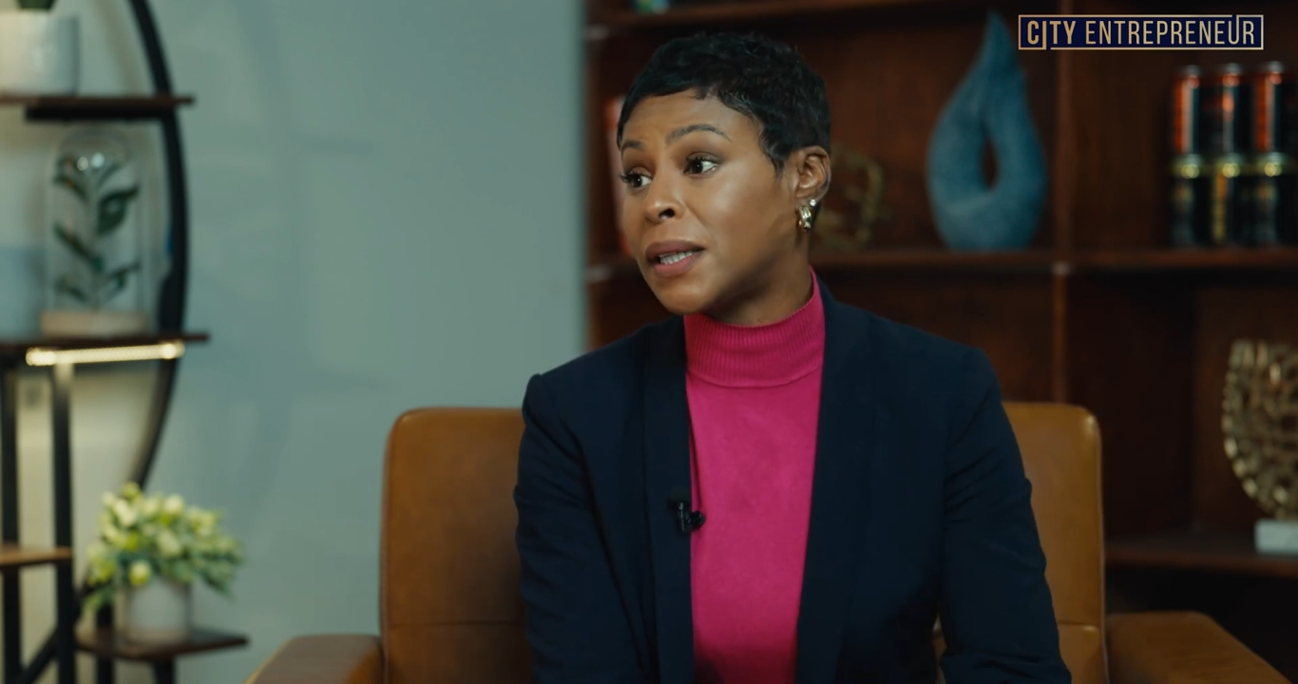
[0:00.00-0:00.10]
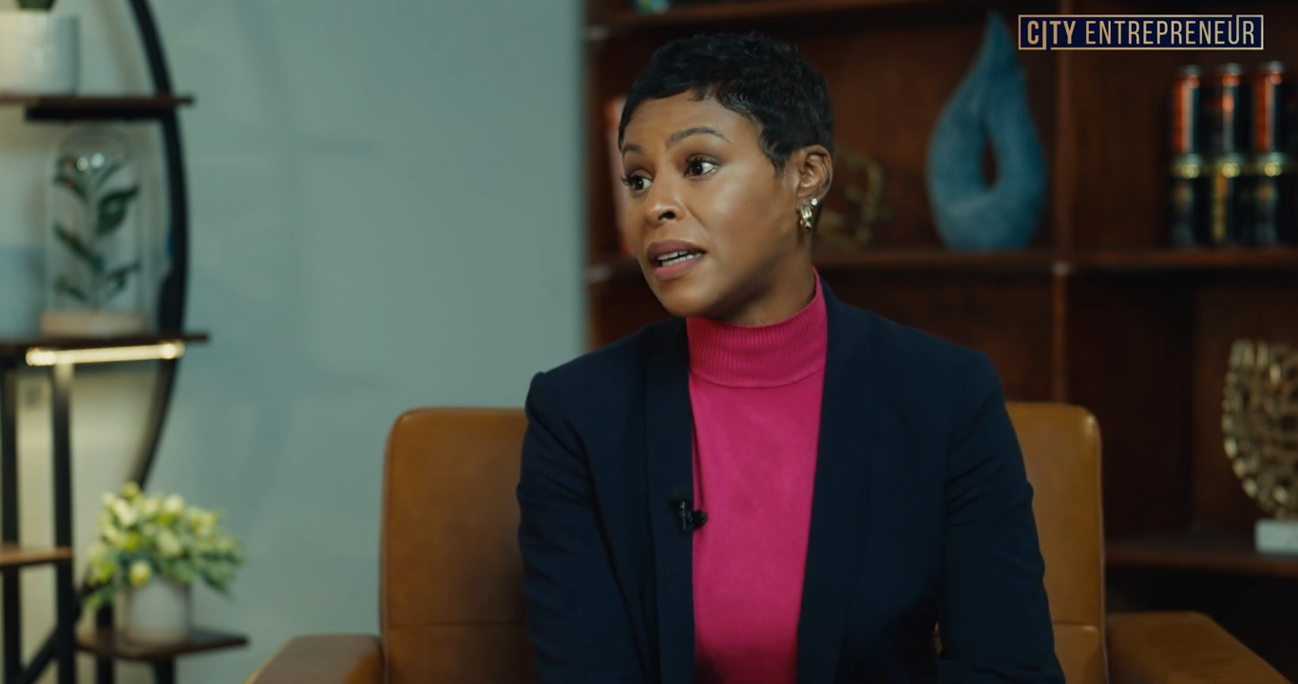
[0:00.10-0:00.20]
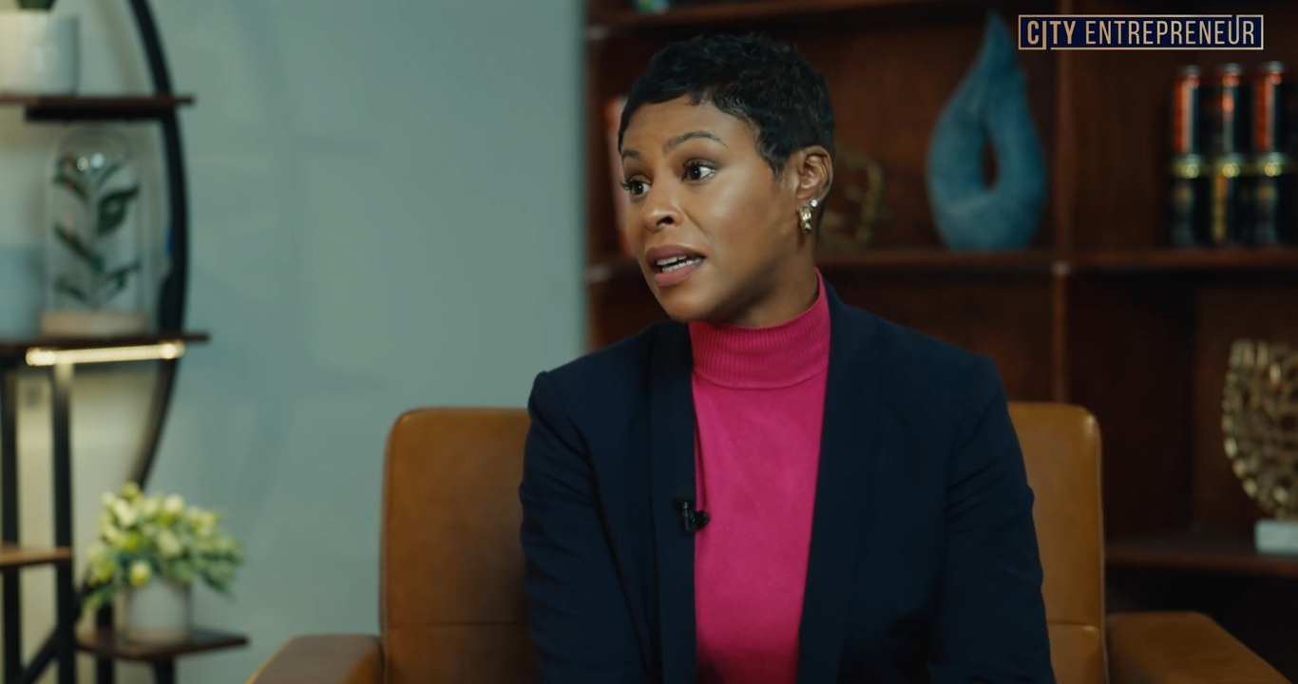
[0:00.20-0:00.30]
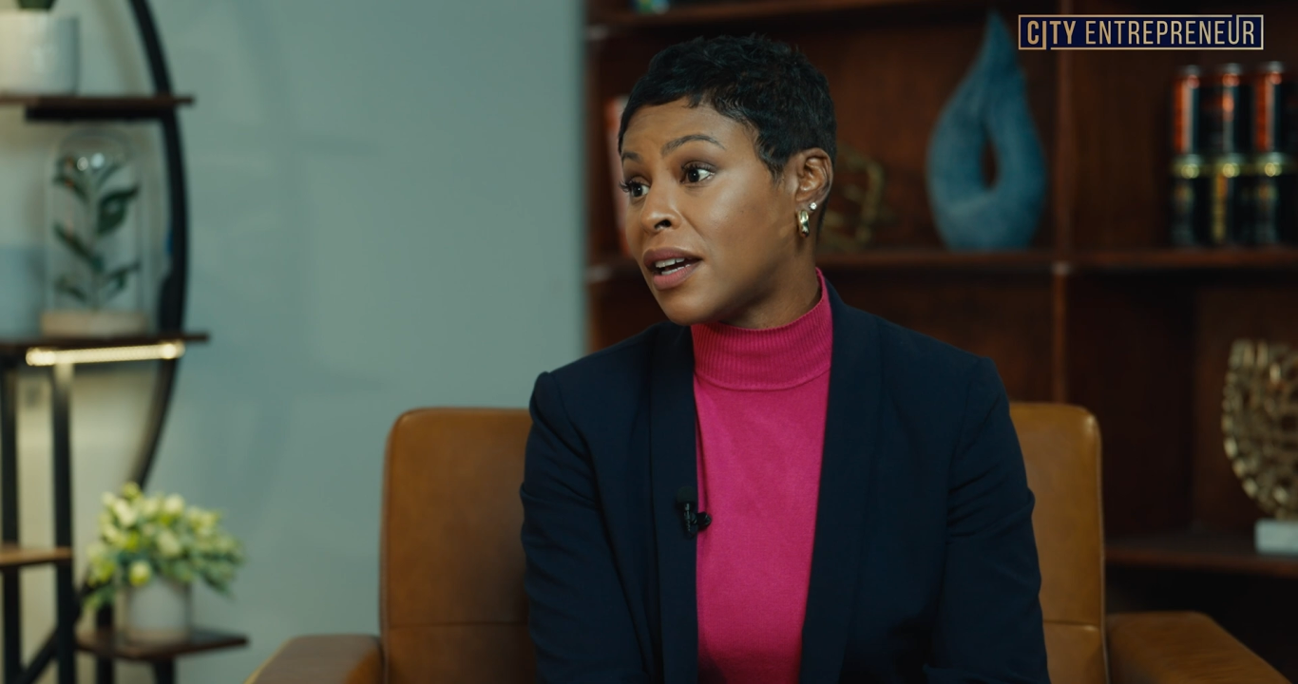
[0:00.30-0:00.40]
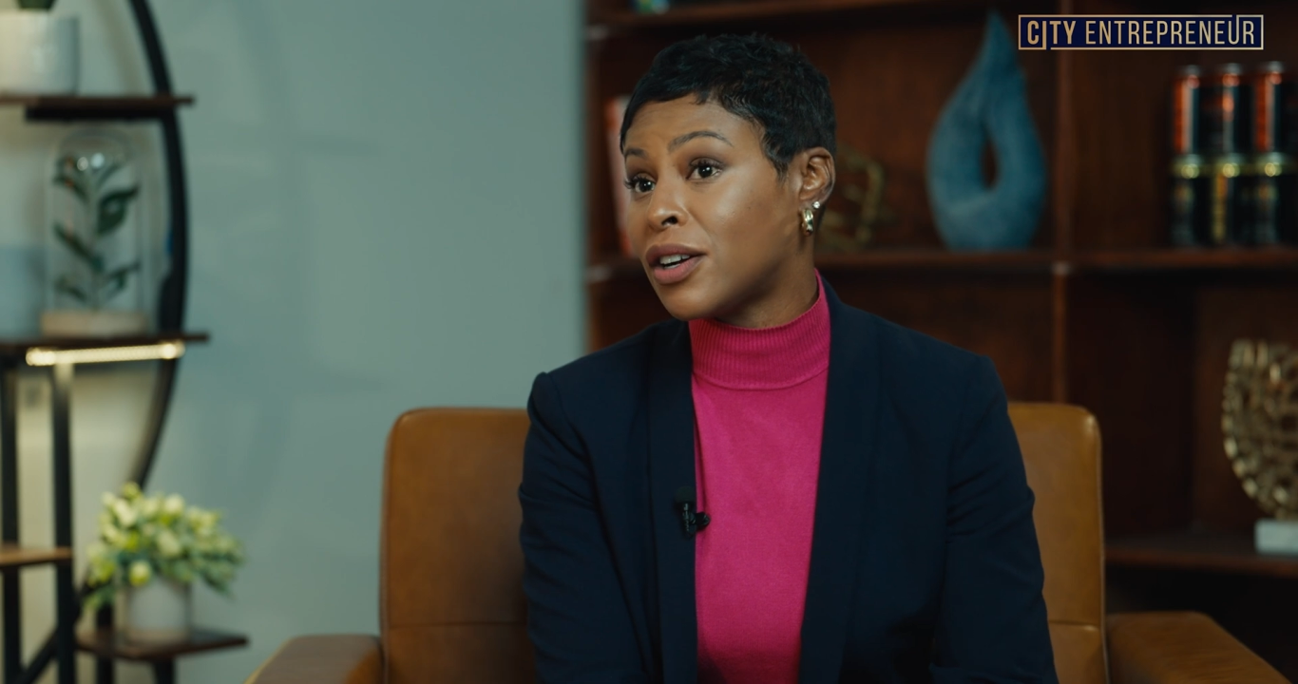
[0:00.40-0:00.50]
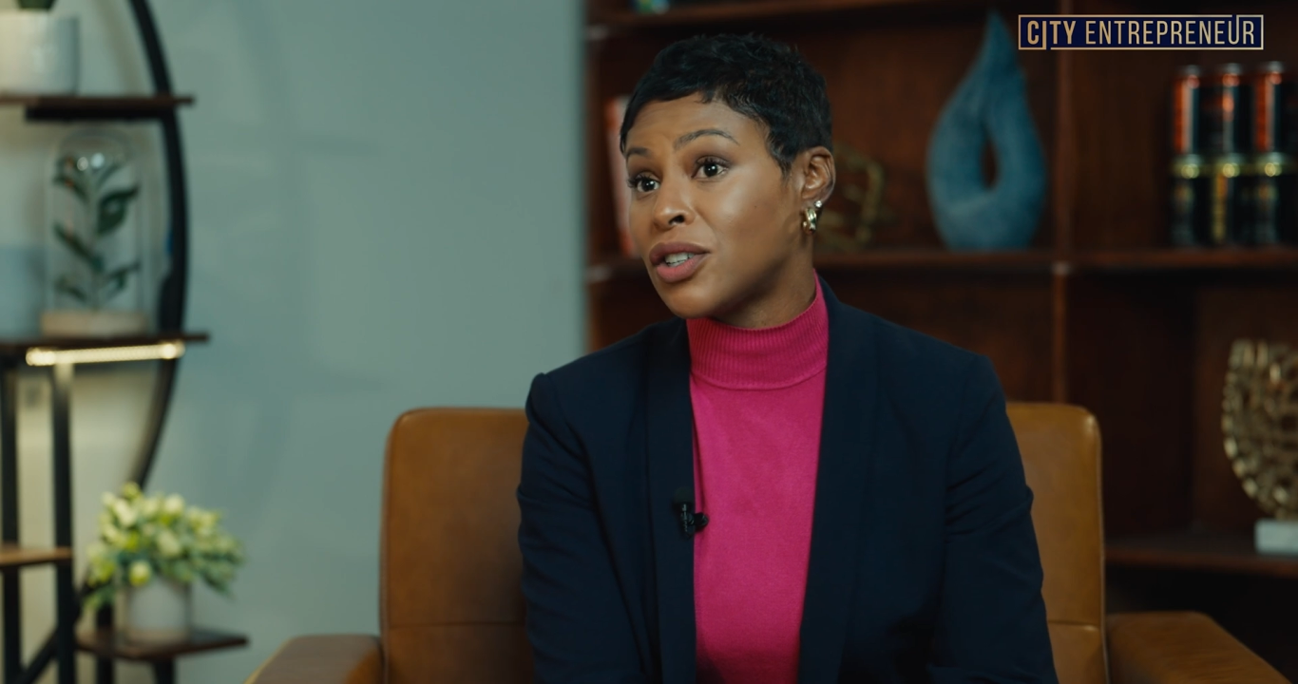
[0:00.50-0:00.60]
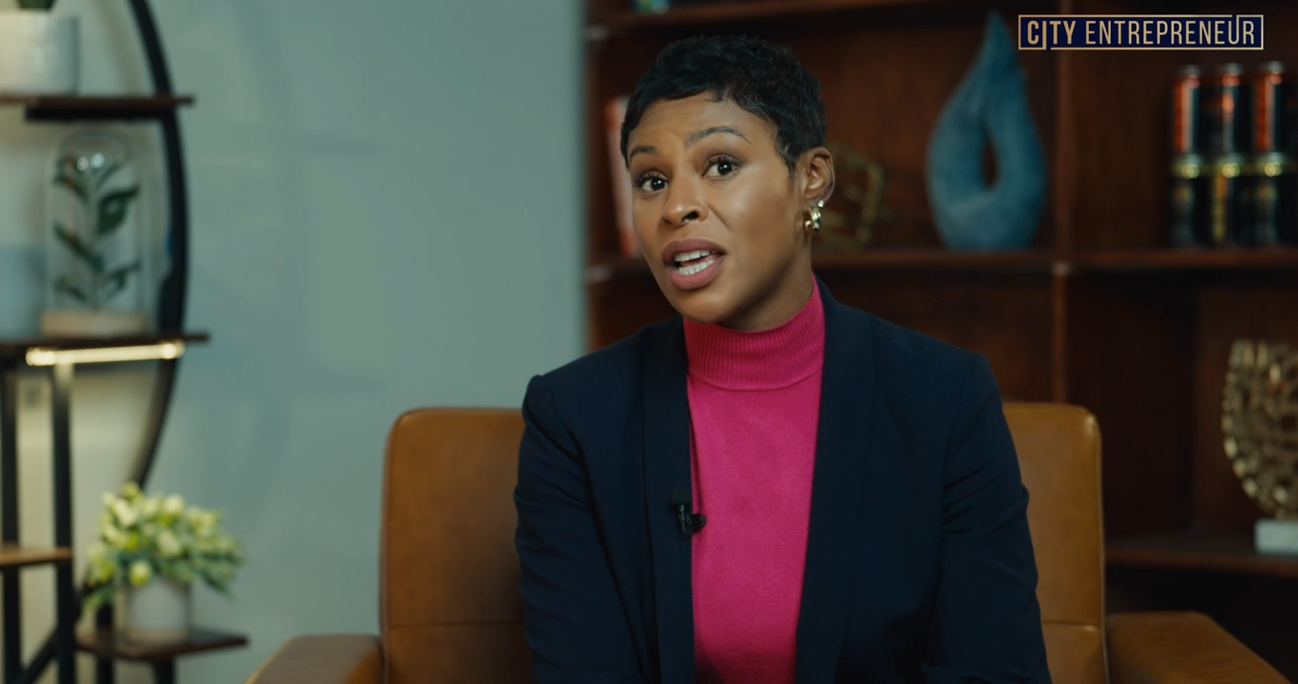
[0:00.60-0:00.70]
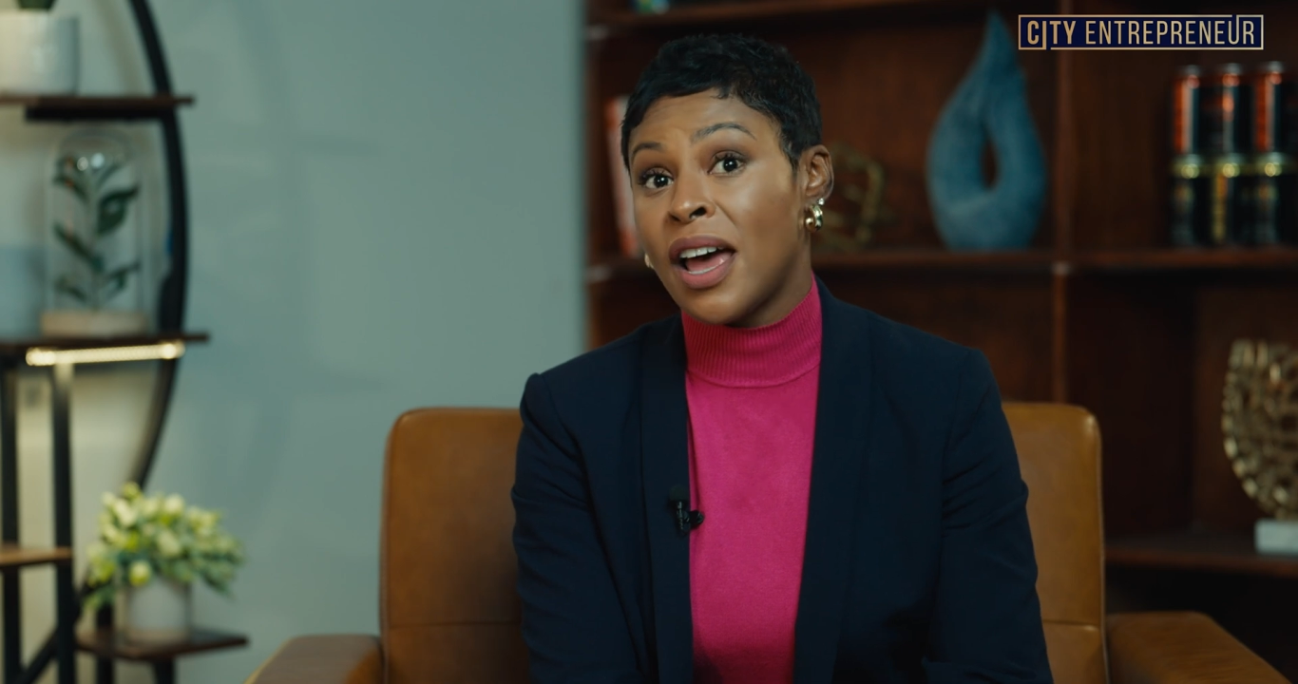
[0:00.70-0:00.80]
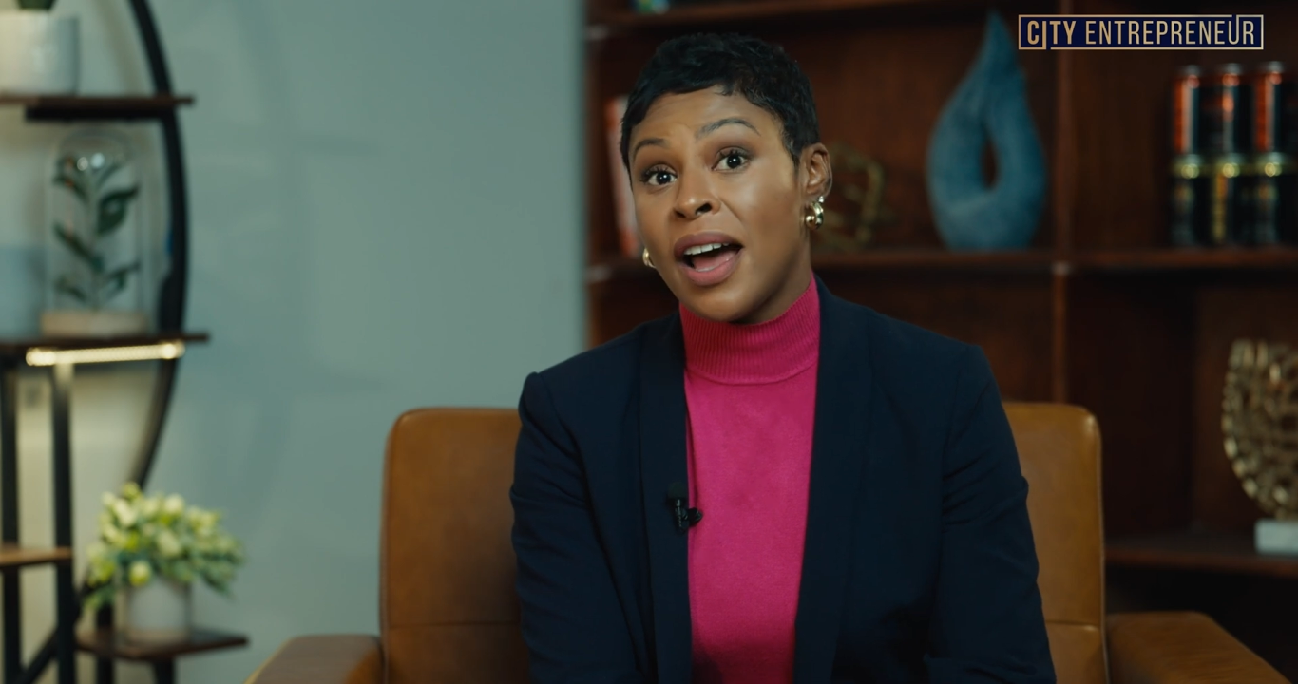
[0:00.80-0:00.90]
of years,